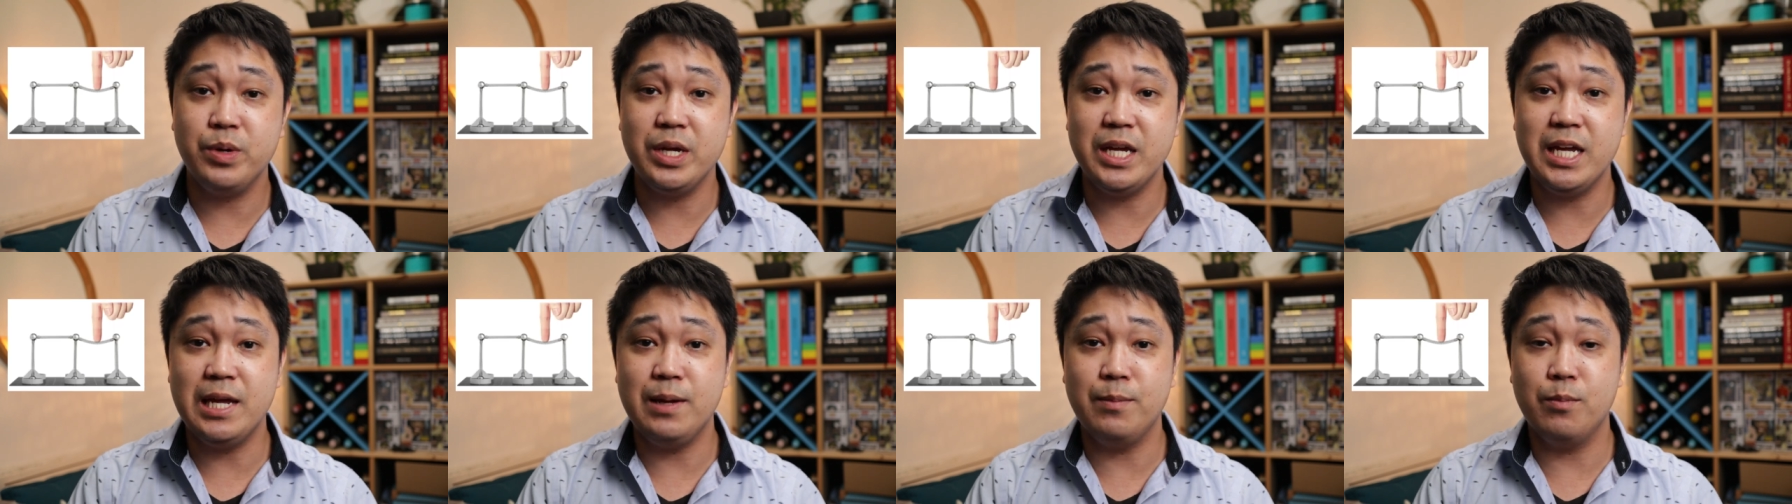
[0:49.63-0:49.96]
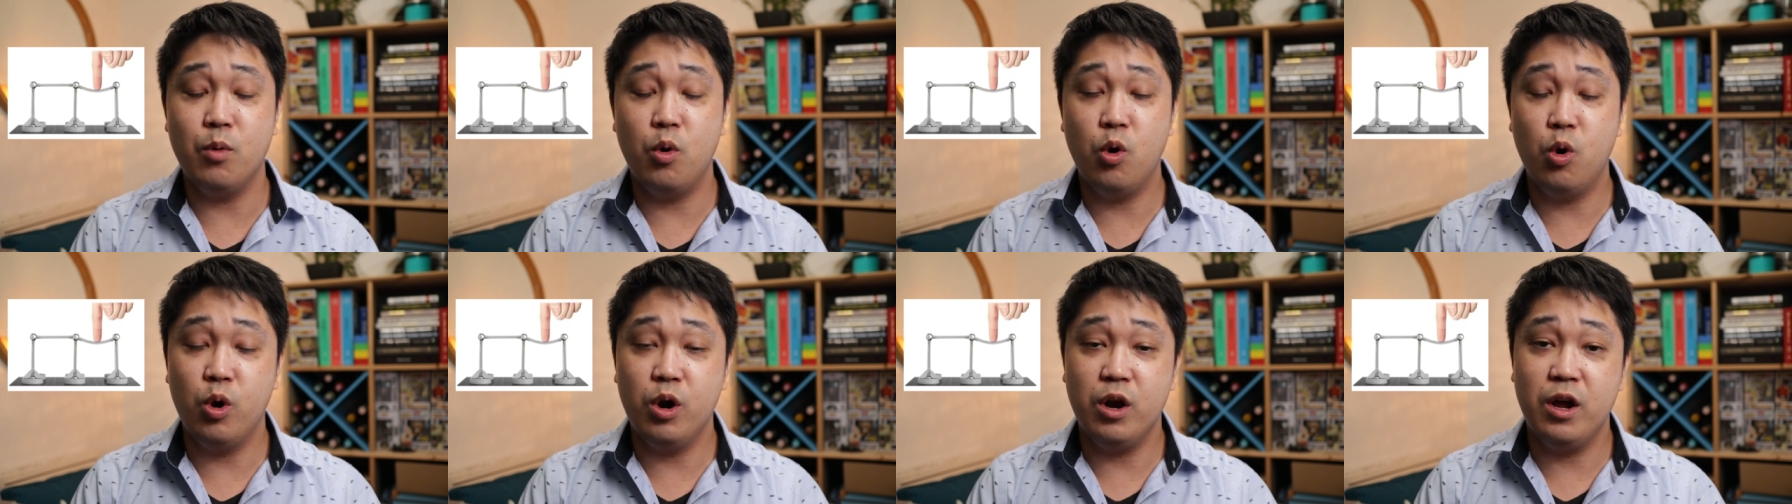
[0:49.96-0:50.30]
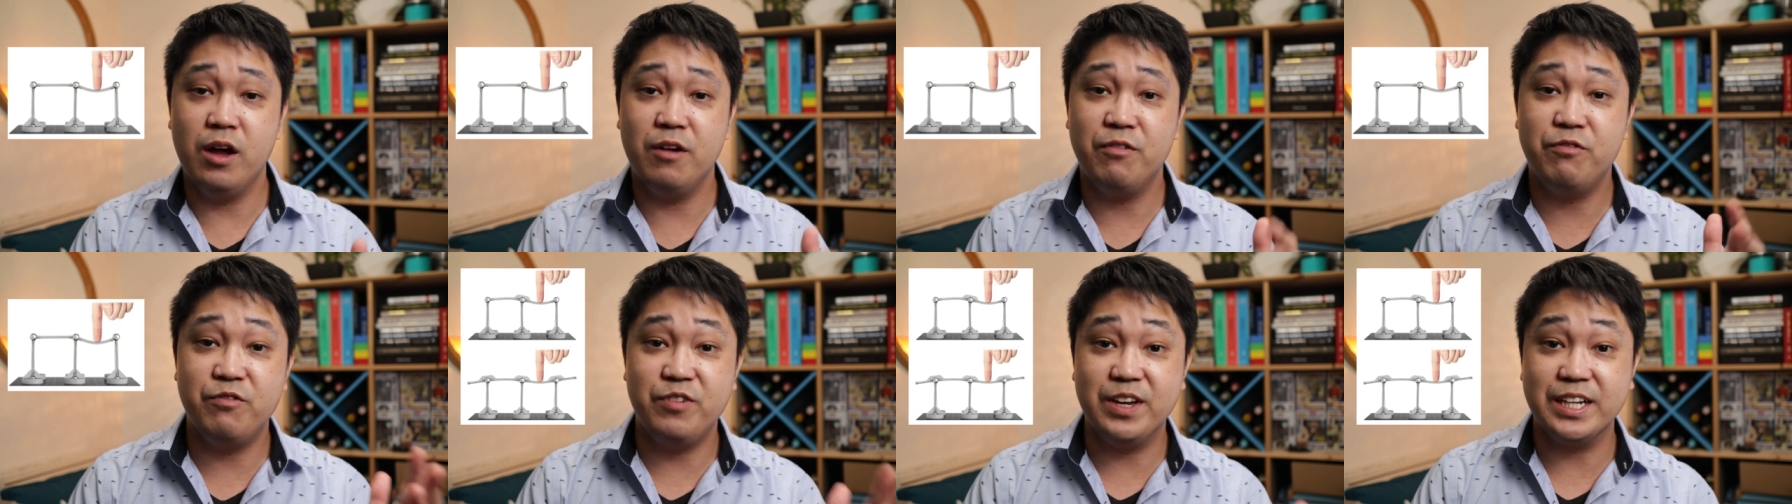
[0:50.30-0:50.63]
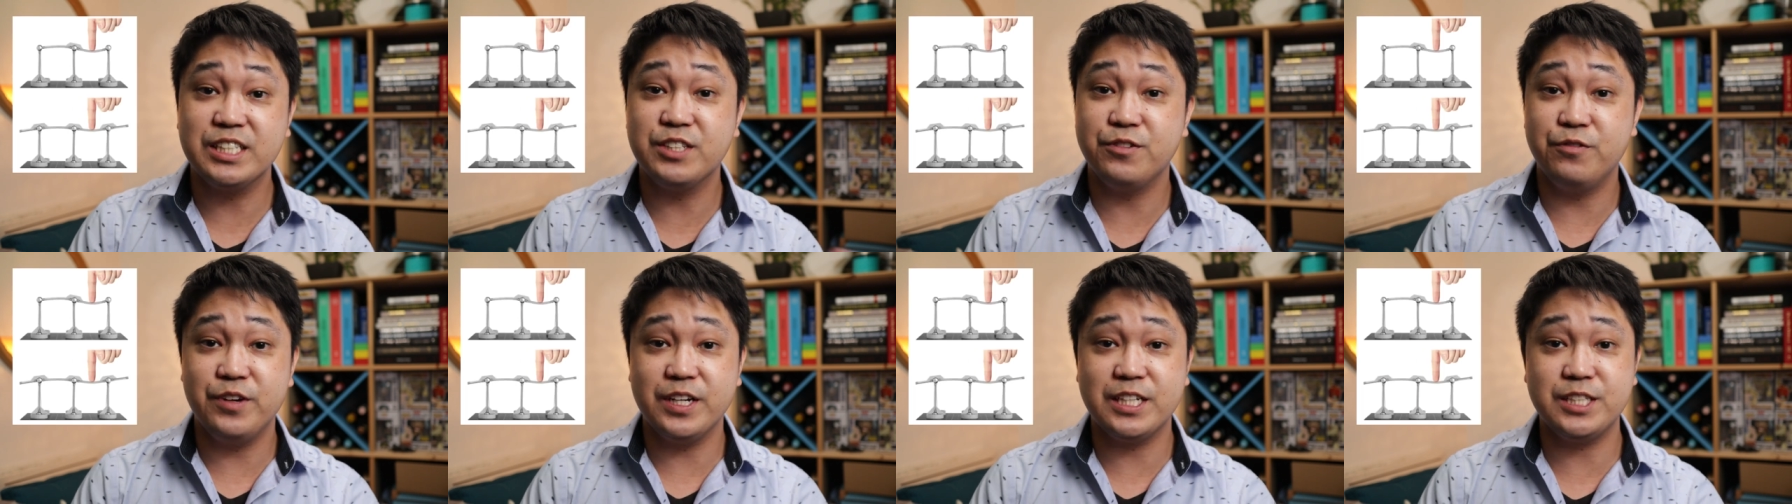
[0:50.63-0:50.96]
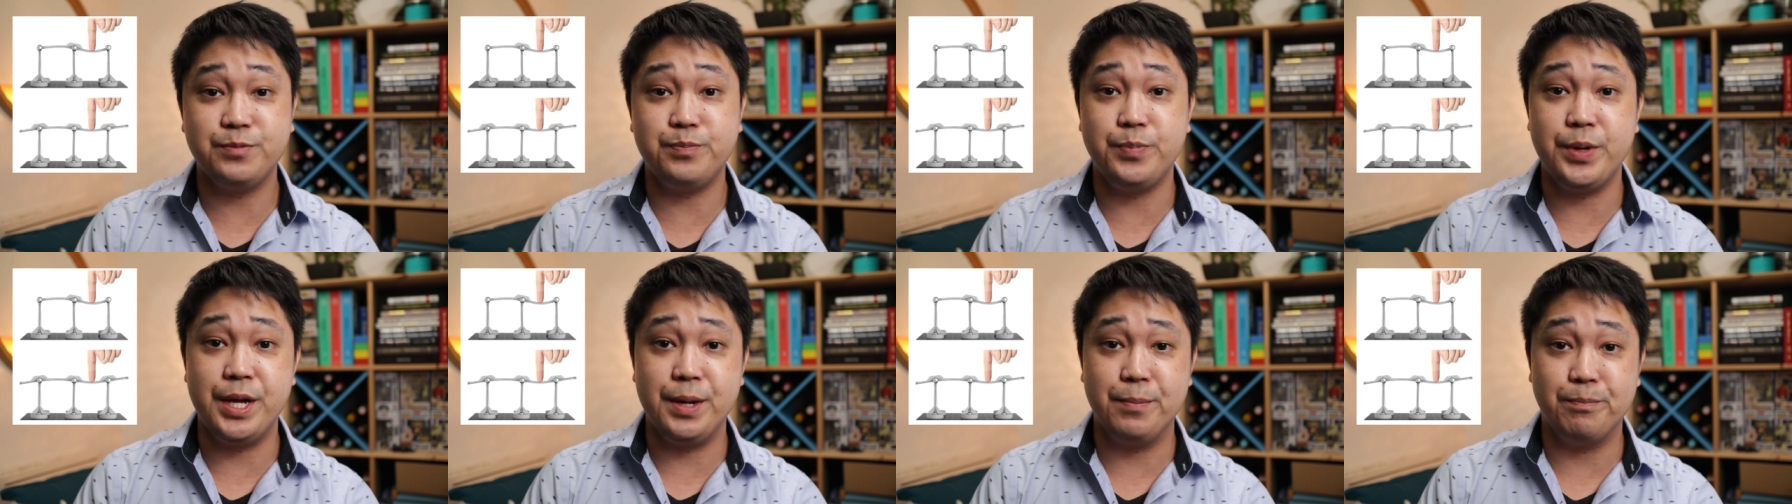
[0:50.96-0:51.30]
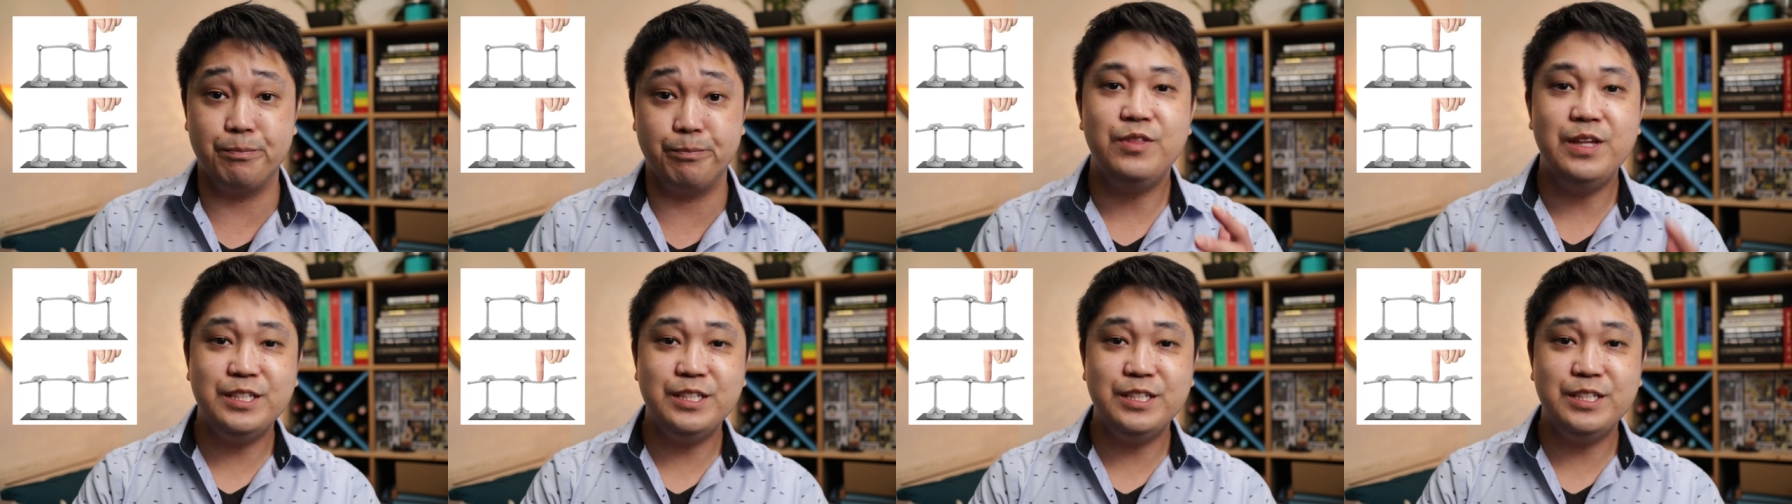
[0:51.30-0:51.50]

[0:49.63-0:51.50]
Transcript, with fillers: beam or a fixed fixed beam.